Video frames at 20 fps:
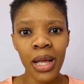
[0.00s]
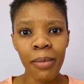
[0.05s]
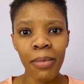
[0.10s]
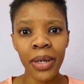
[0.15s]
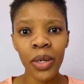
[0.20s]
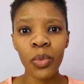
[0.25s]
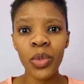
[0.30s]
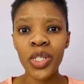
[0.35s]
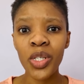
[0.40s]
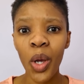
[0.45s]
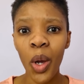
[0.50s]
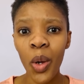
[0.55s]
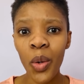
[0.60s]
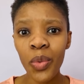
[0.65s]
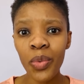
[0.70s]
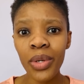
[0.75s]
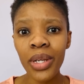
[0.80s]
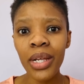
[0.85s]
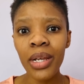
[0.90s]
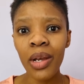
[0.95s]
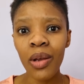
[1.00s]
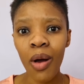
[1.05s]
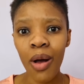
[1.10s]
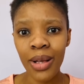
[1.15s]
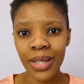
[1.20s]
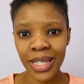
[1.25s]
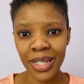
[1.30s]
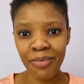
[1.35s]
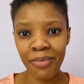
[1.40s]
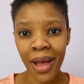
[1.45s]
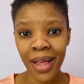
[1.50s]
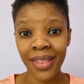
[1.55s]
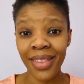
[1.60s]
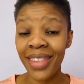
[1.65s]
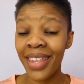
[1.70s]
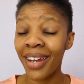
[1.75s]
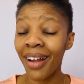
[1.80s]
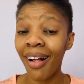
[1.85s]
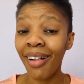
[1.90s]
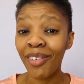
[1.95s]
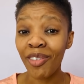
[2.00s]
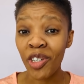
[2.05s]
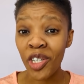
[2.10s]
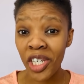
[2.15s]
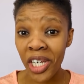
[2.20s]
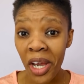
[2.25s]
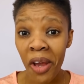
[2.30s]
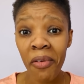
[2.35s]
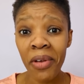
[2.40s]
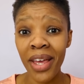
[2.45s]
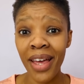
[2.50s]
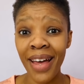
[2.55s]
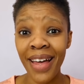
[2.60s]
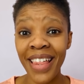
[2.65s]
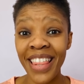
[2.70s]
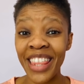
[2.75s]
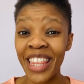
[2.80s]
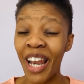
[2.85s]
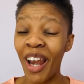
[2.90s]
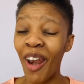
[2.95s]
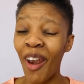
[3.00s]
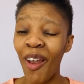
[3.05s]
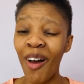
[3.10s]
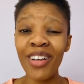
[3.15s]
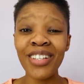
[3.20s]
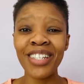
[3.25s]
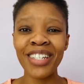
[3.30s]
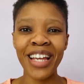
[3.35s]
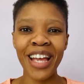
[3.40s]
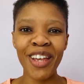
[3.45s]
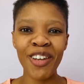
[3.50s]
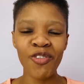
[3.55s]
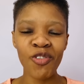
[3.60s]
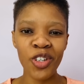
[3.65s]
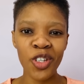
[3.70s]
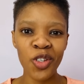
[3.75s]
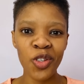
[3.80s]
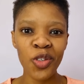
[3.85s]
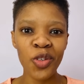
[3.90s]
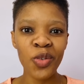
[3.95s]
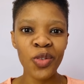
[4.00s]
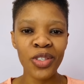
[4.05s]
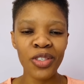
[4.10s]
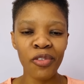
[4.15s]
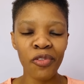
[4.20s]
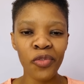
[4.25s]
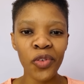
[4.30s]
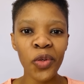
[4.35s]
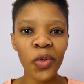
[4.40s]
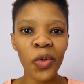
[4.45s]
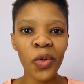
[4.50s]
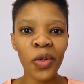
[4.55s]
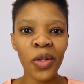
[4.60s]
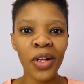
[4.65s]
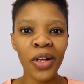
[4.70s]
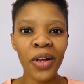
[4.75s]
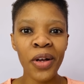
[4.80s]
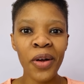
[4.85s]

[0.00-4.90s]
but it was only last month that Algeria, the last country to use the fuel,